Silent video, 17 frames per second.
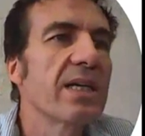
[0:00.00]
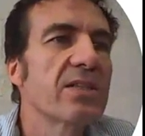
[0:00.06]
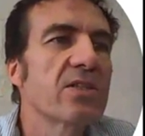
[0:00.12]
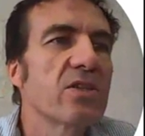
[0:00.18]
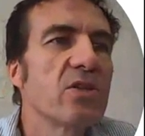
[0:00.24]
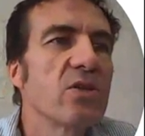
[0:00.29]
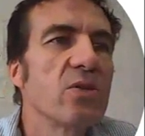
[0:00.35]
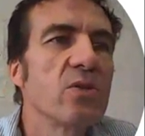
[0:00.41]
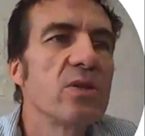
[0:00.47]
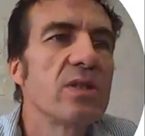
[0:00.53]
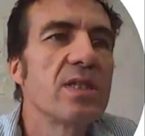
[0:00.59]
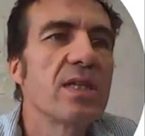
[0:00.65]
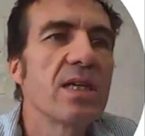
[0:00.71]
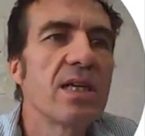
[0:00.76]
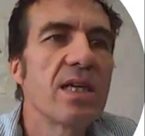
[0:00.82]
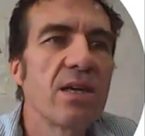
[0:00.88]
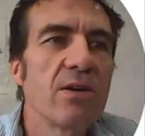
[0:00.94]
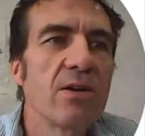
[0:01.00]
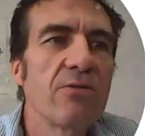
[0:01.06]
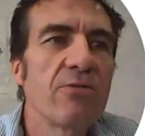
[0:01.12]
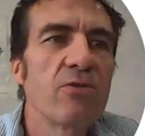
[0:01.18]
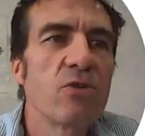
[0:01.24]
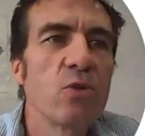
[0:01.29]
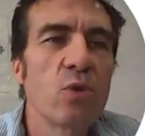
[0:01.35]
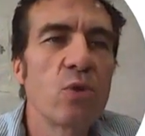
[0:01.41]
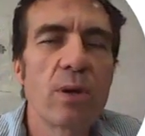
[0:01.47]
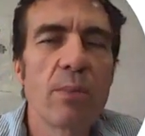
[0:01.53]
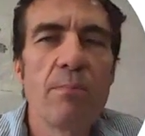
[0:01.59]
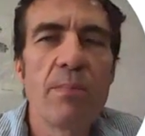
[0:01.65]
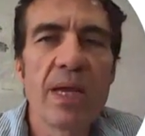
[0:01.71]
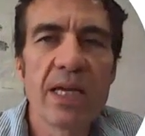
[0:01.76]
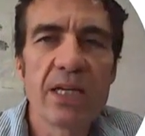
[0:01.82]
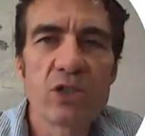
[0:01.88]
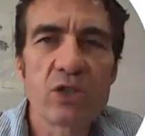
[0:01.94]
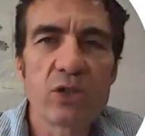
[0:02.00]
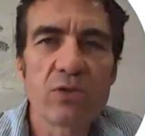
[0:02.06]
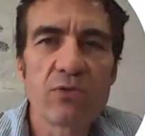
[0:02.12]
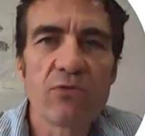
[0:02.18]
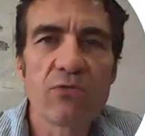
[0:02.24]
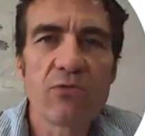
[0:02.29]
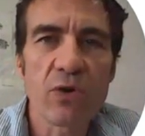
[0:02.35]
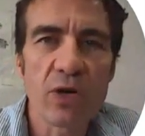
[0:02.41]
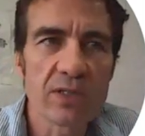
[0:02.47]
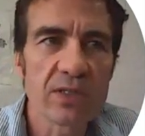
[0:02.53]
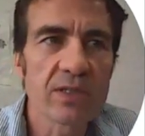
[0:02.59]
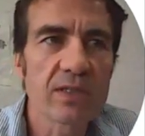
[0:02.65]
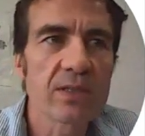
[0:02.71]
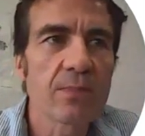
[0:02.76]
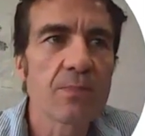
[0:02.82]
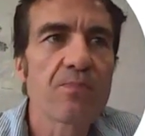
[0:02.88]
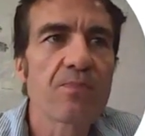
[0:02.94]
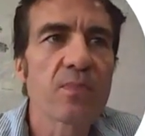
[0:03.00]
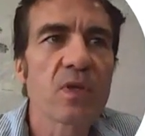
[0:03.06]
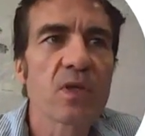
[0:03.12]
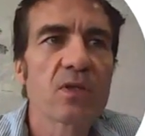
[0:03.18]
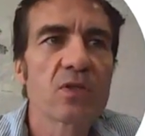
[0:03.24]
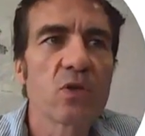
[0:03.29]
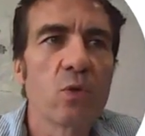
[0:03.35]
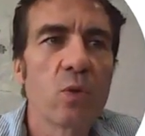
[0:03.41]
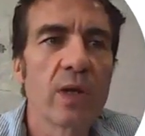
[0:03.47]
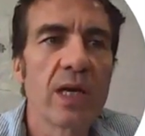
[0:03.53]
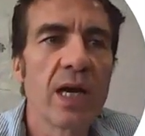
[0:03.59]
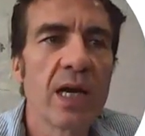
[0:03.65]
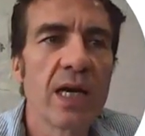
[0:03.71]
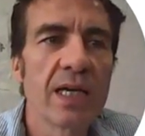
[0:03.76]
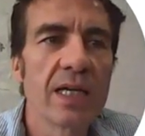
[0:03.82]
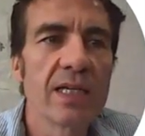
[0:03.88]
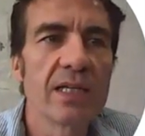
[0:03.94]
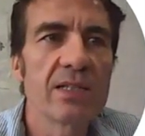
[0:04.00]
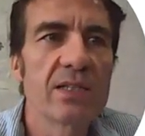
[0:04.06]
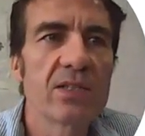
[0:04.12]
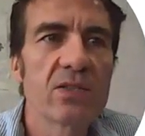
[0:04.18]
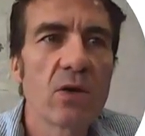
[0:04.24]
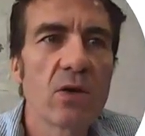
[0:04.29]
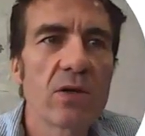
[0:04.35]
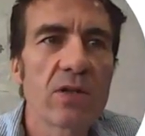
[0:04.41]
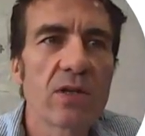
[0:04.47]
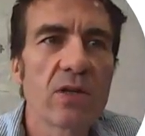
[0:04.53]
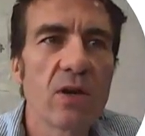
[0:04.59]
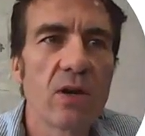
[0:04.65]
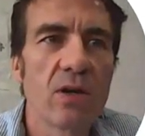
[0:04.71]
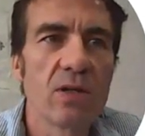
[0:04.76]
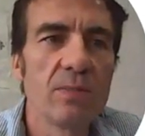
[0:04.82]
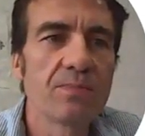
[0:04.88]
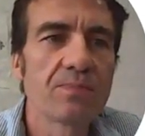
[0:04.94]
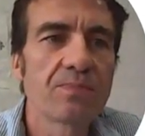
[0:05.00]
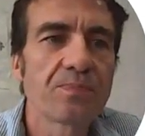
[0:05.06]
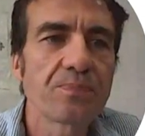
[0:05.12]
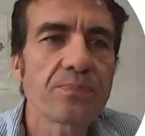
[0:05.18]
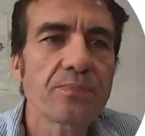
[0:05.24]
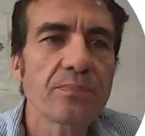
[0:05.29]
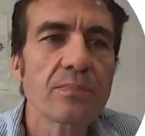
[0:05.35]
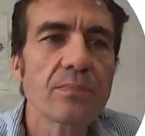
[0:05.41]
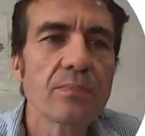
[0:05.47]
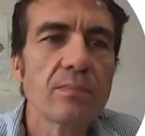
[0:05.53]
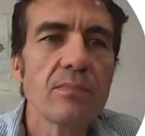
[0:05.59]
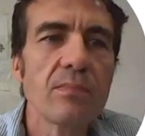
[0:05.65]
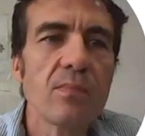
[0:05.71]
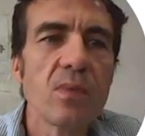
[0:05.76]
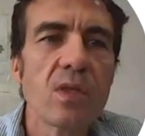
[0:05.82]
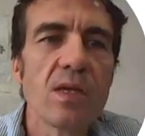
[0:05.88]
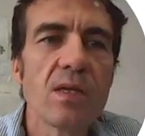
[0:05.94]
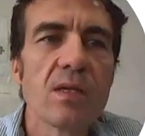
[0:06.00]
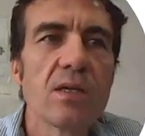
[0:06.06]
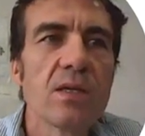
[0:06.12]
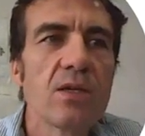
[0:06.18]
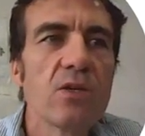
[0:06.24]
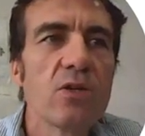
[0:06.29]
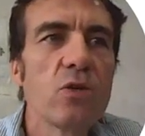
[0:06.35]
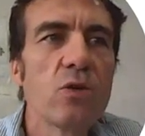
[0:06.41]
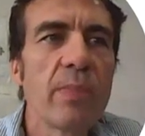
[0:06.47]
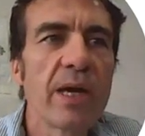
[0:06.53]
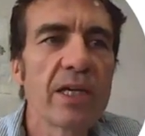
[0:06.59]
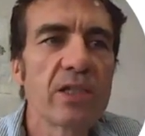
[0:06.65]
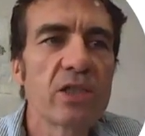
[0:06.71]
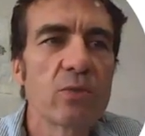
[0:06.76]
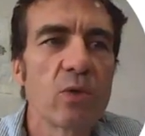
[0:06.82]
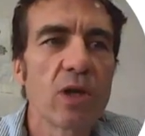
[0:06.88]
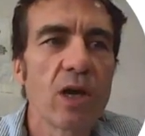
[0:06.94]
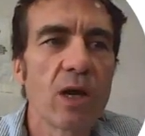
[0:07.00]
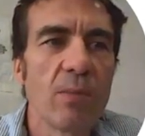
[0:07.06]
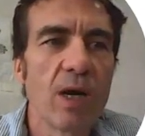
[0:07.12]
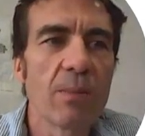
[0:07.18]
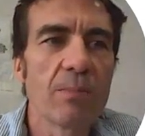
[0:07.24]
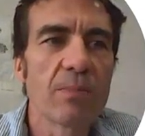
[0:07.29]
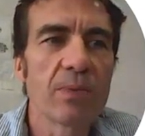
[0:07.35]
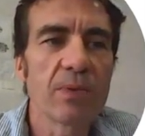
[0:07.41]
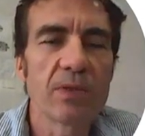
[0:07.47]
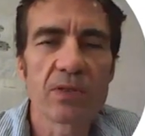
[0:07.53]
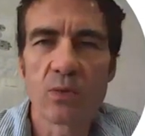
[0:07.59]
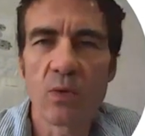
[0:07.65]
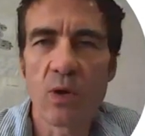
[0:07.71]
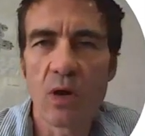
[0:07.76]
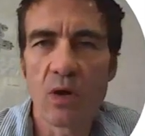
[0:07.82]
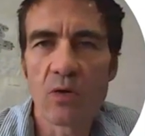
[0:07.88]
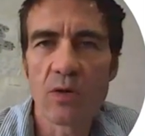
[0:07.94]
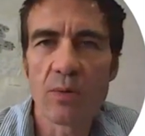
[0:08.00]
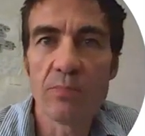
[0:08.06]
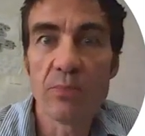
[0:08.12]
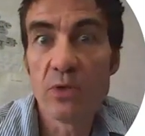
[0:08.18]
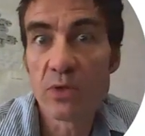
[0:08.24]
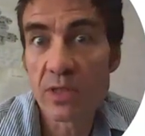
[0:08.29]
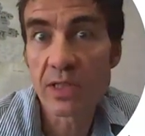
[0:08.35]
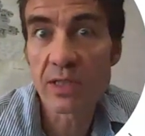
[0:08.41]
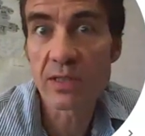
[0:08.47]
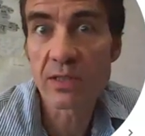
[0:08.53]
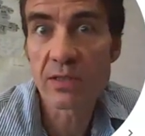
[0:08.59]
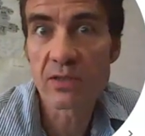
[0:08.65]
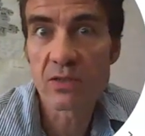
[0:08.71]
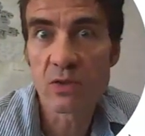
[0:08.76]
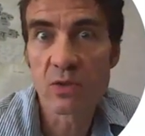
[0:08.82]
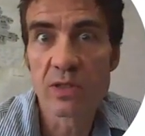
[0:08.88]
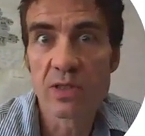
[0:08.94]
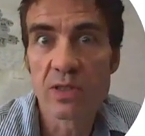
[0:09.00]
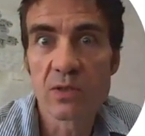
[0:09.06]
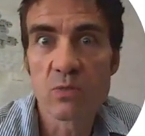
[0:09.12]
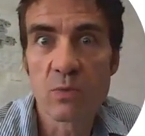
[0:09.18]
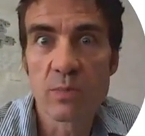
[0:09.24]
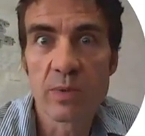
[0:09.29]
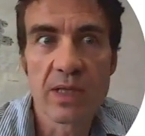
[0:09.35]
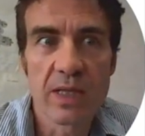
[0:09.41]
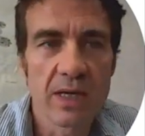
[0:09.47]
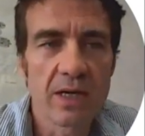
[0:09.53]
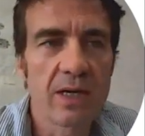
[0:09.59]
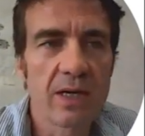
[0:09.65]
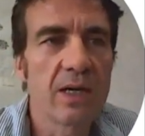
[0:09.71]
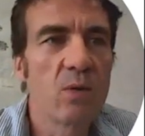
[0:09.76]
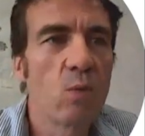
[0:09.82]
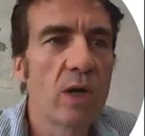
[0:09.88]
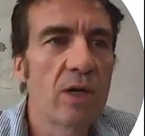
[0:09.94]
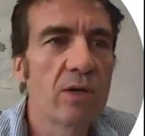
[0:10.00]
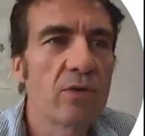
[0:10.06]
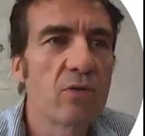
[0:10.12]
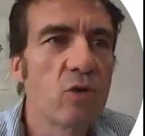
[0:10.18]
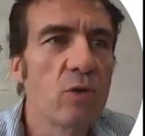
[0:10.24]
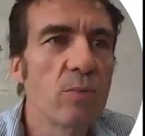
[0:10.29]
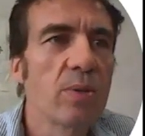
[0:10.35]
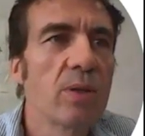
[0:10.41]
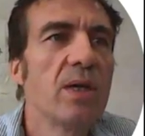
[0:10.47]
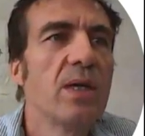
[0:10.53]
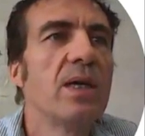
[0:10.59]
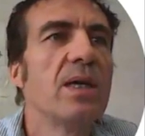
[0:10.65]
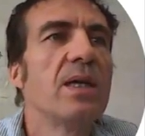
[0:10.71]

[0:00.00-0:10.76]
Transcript: ask you to give your major first. So when I sort the column, your major will come up, so all the music students will be there in one group,